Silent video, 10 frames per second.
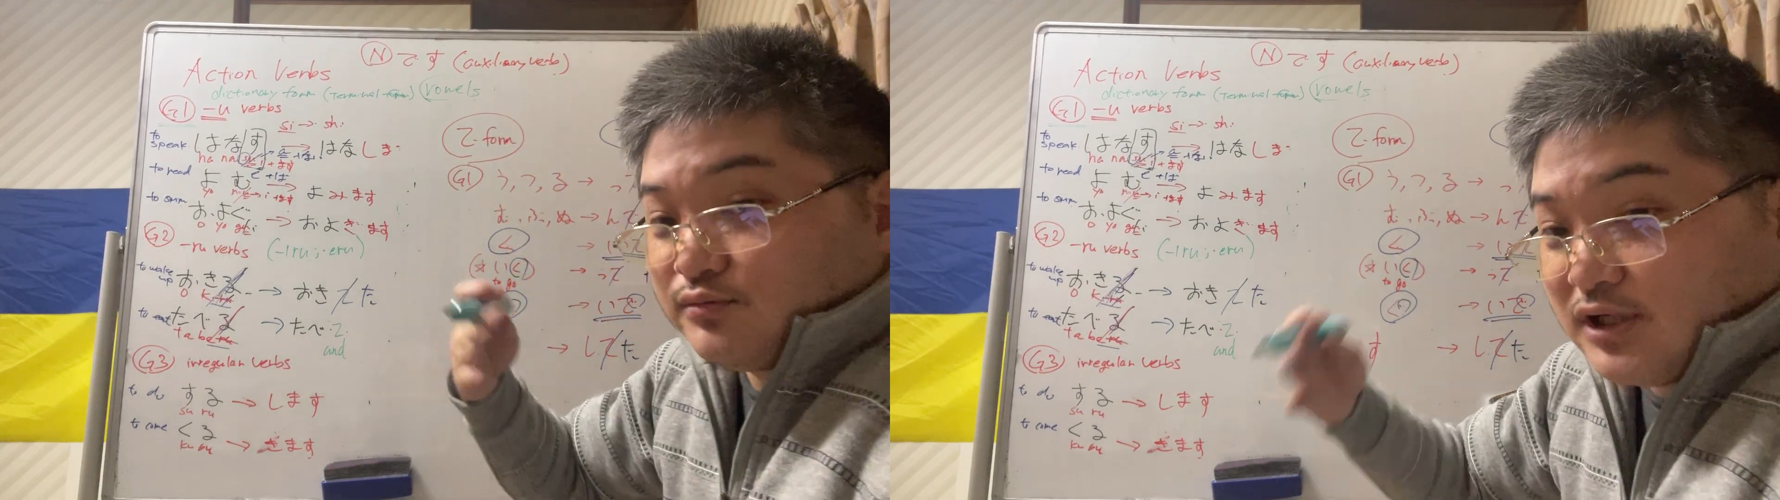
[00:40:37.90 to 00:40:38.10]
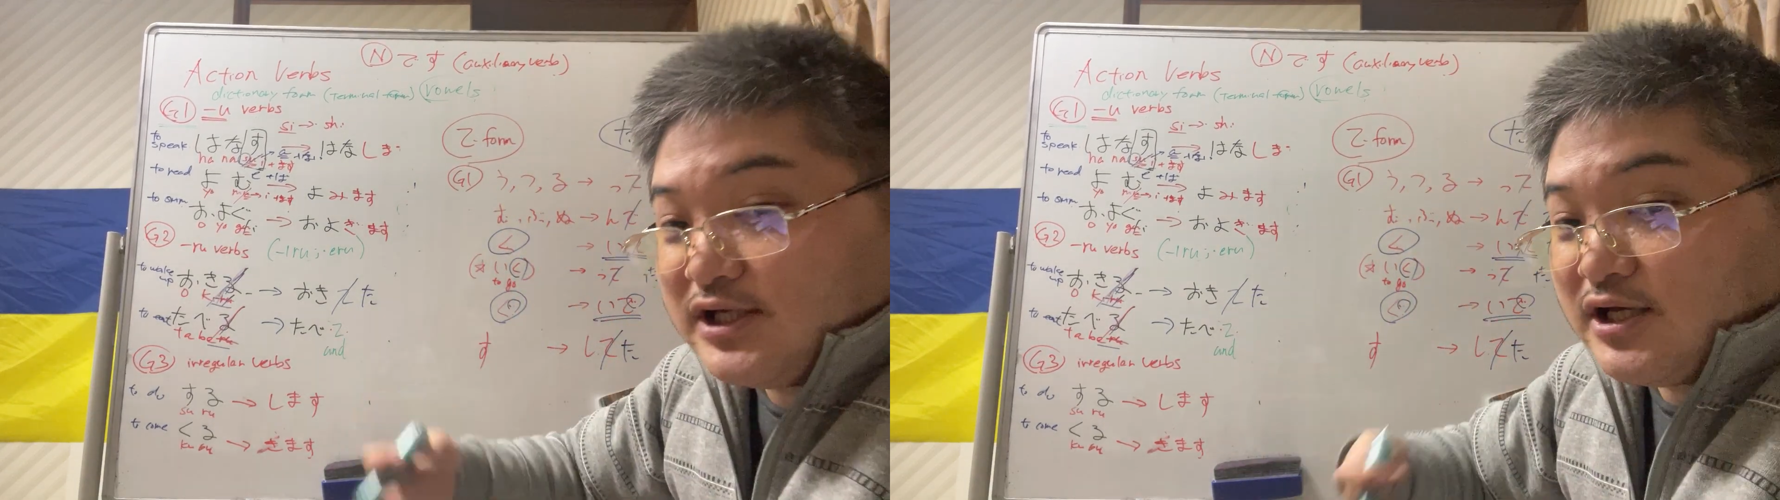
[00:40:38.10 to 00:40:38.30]

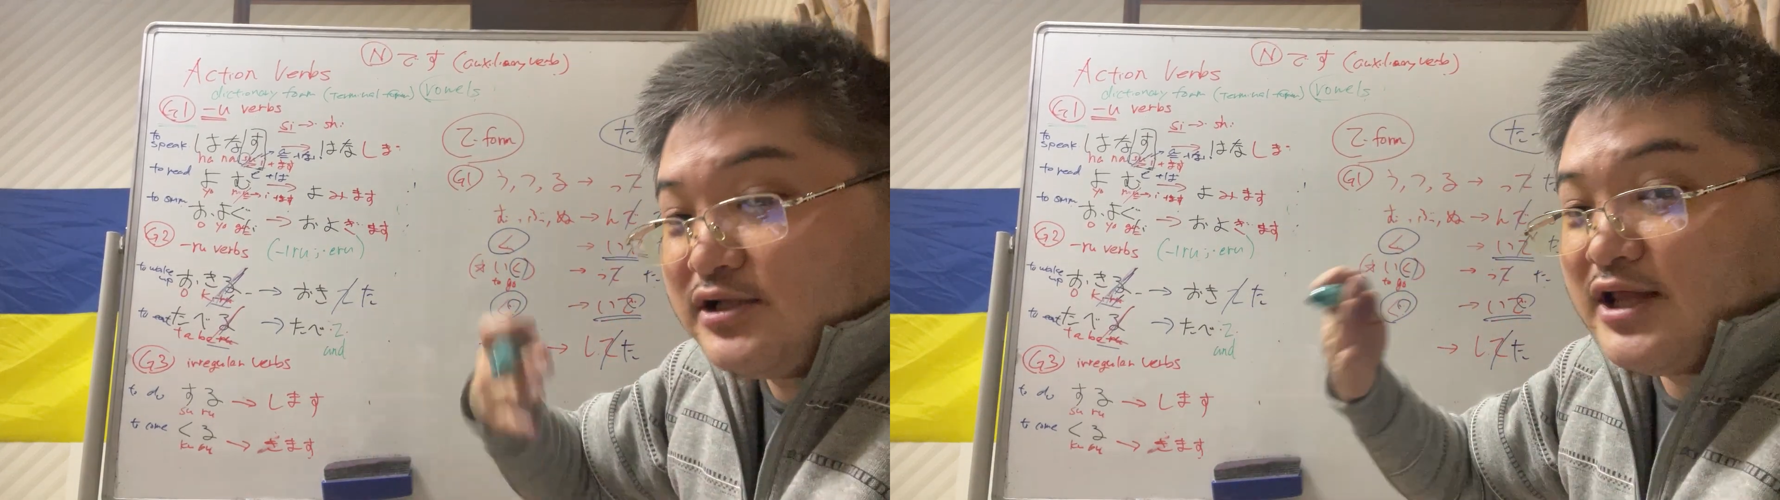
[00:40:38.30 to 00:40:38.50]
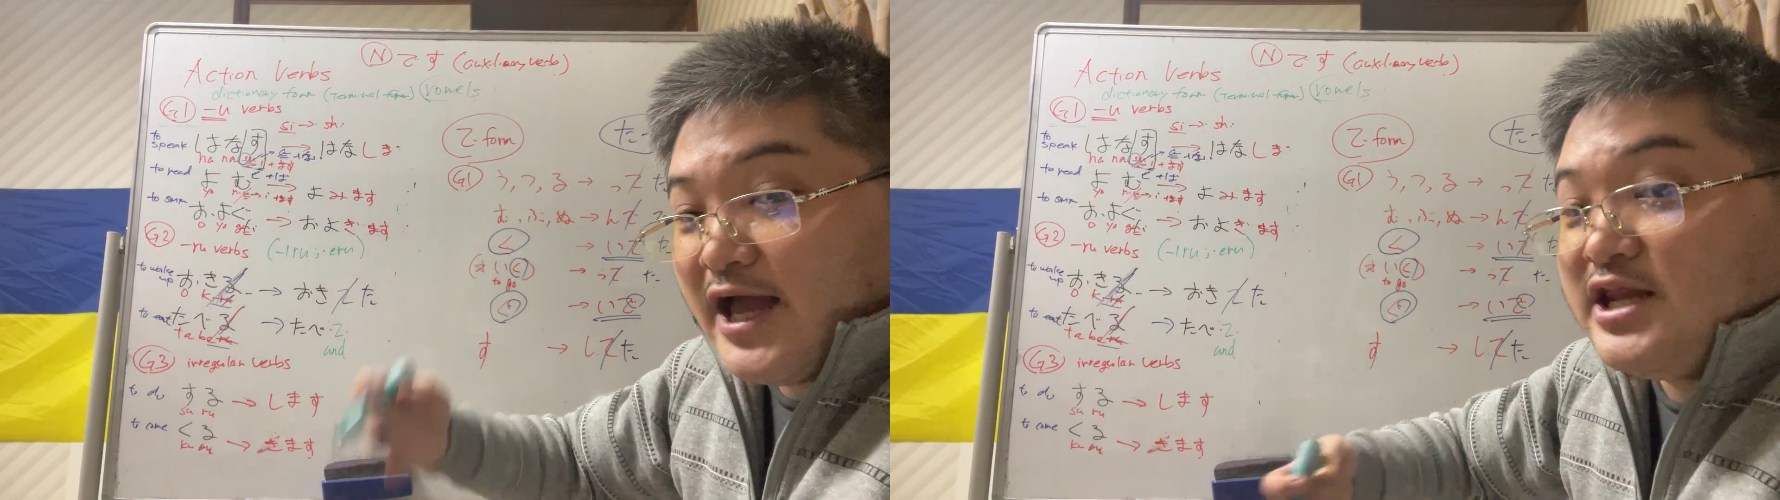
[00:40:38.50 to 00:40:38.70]
it
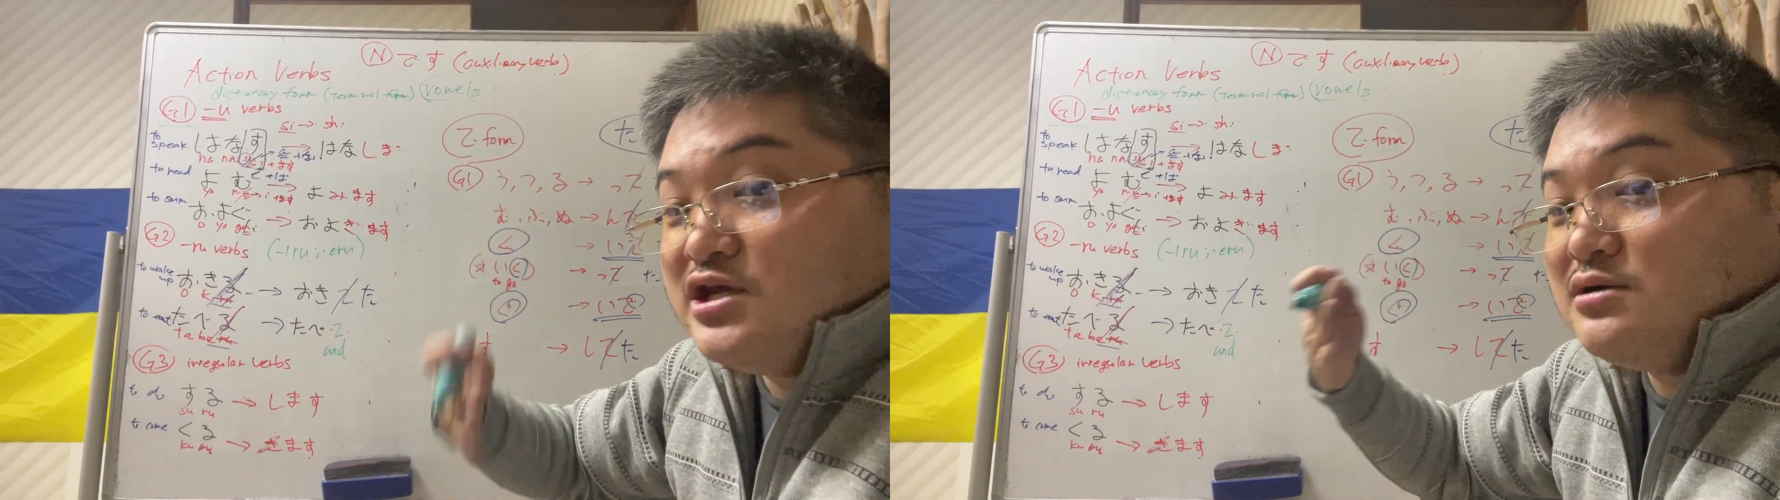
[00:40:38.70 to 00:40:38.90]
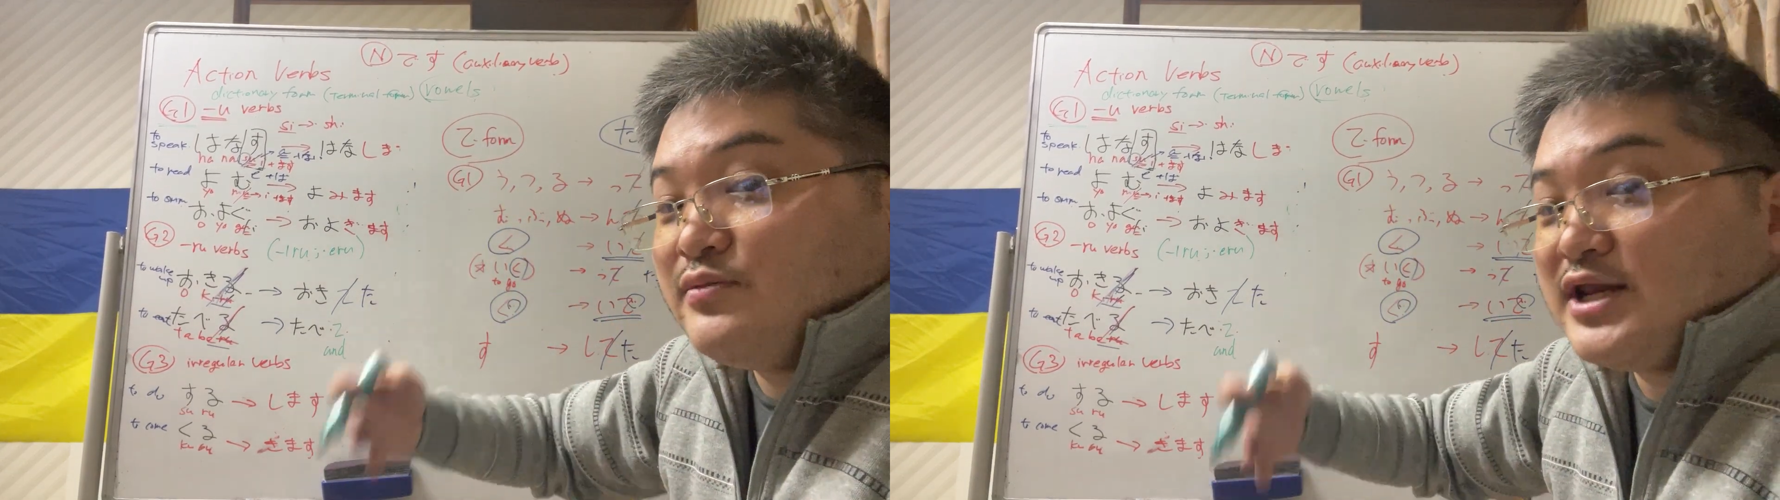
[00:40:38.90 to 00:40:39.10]

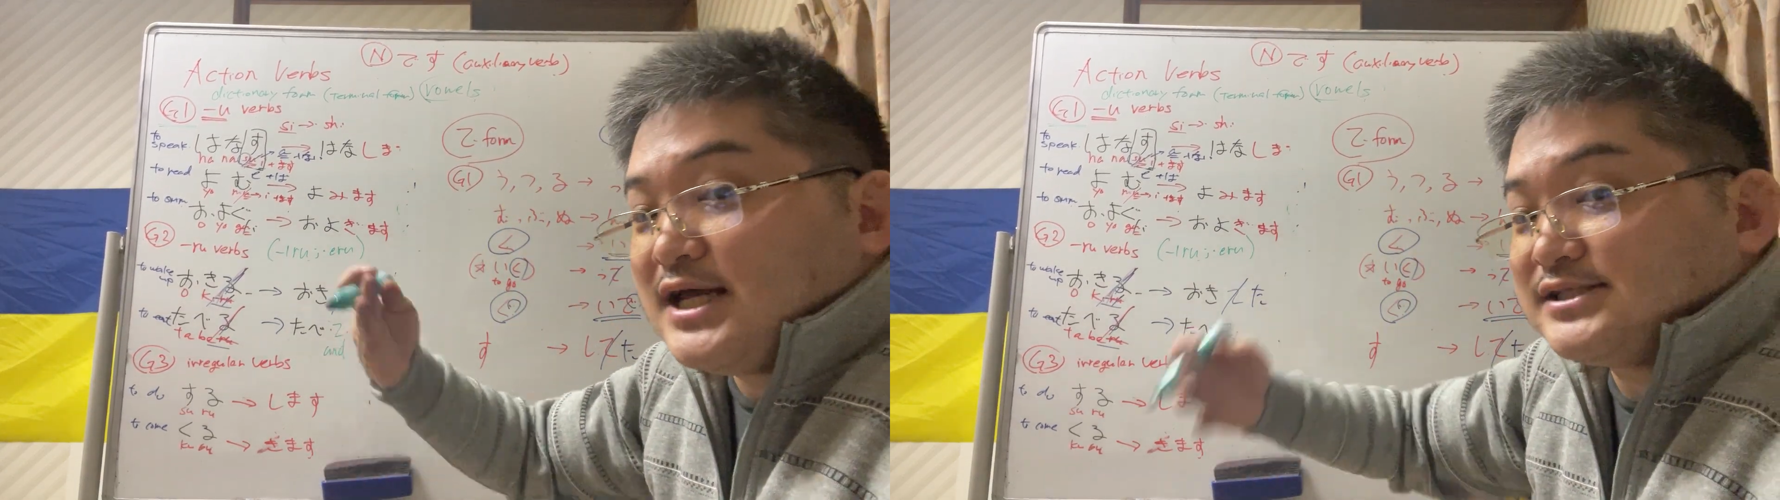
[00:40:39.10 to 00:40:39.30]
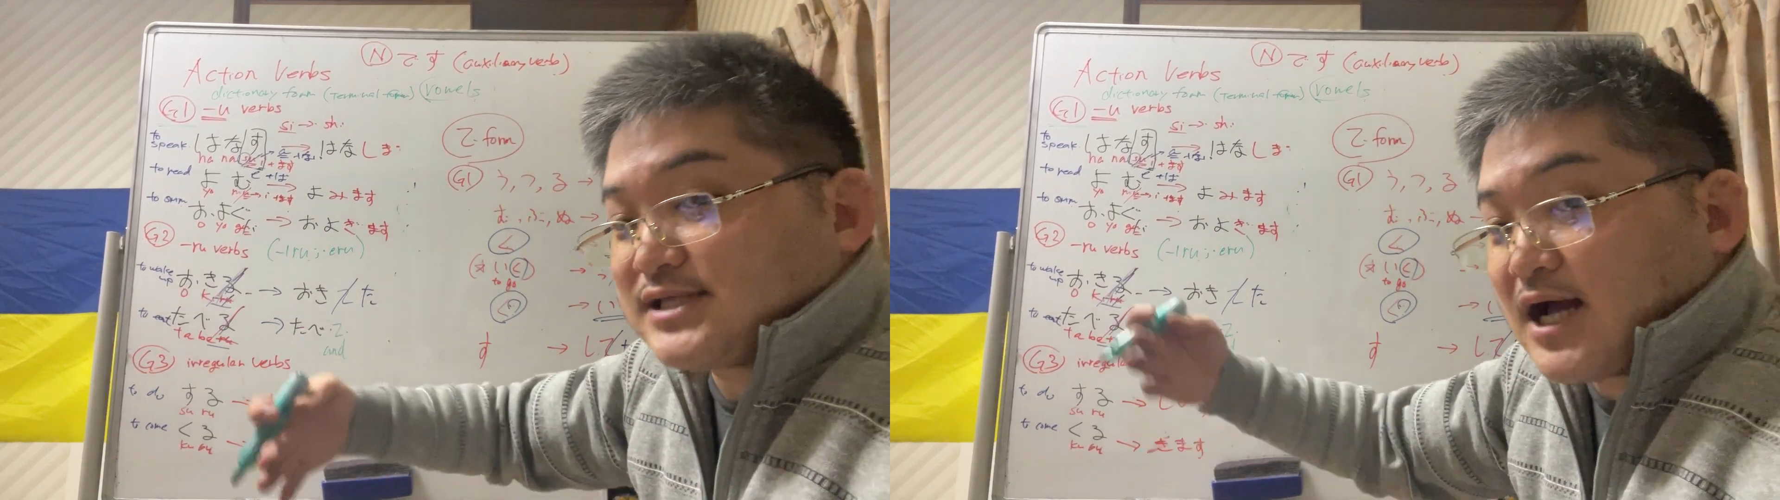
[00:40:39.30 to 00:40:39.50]
enumerates